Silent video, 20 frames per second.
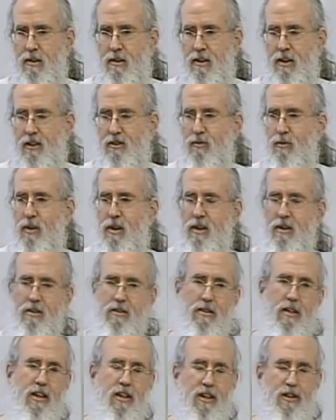That's why
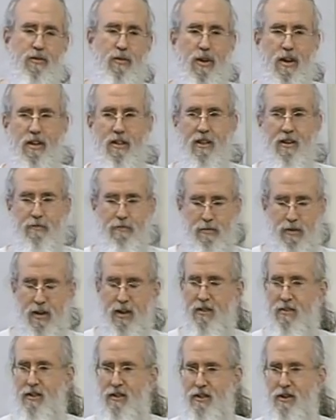you that's why you love
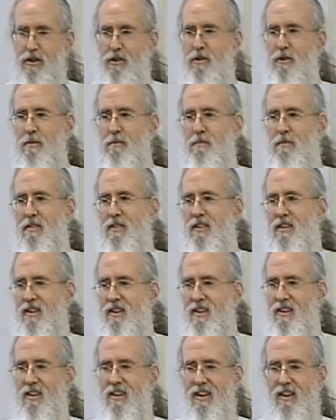playing the Doom and
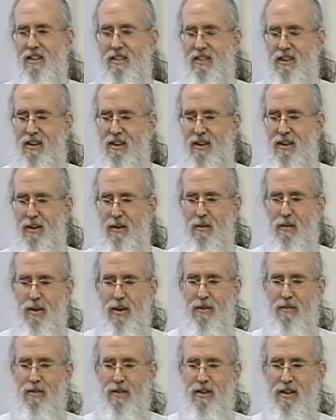the the
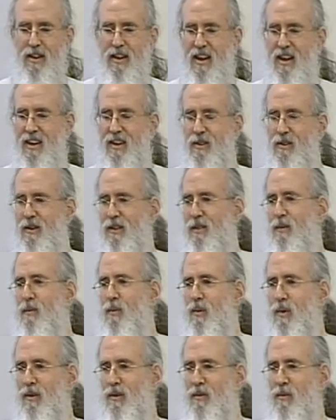whatever you got going, the
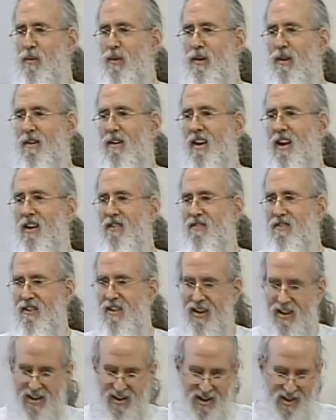World of Warcraft,
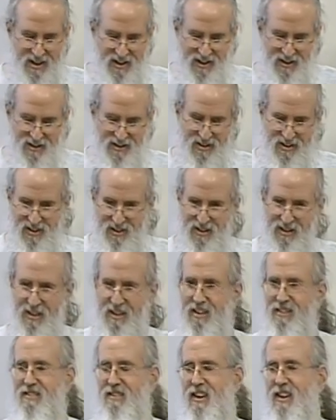right? You
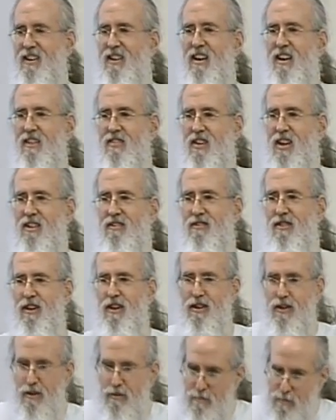that's like that's
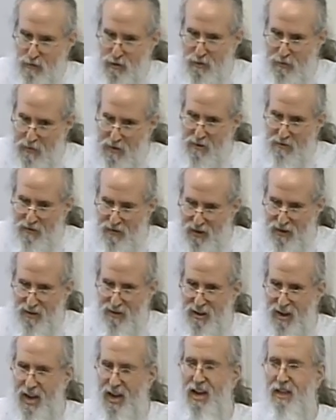like your primitive hunter
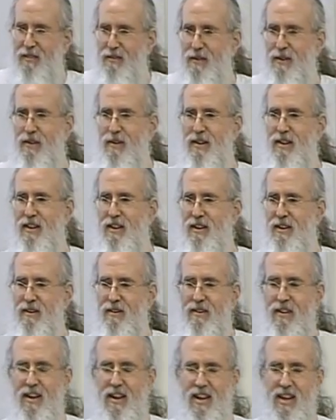gatherer, you
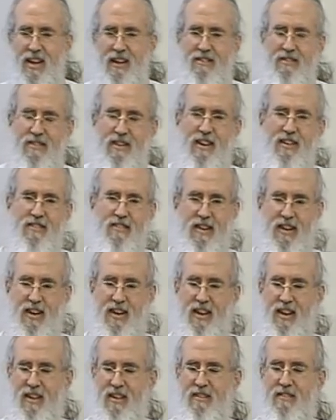know, instincts
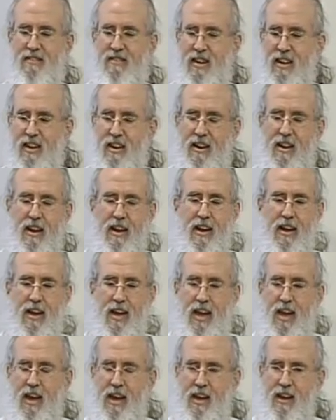again, saying,
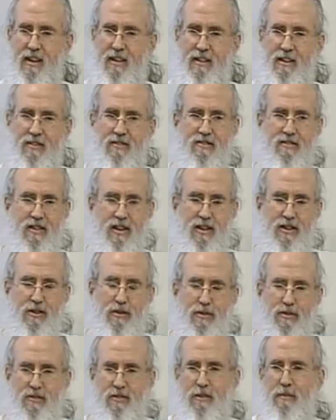"Hey, let's uh,
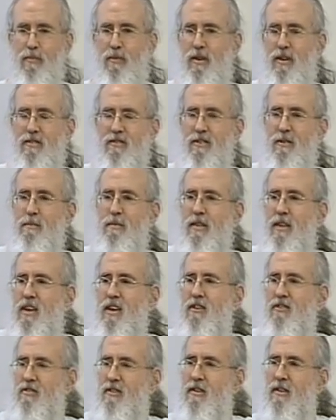do a sim- run a
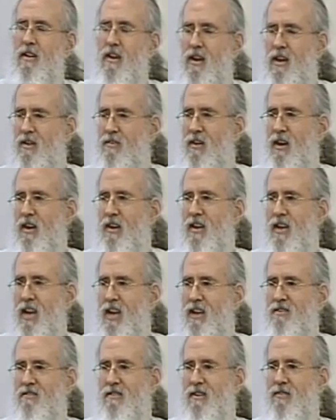simulation of how to
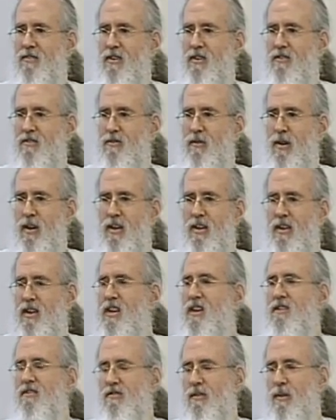catch something so I can
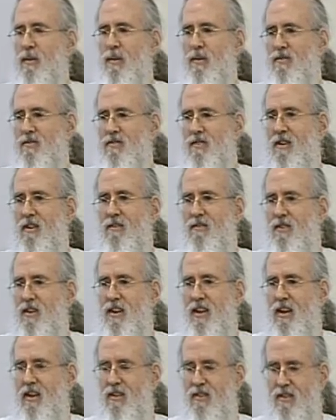eat, so I won't starve to
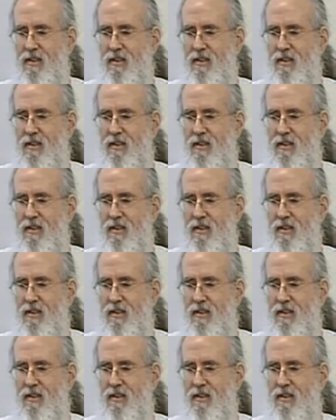death."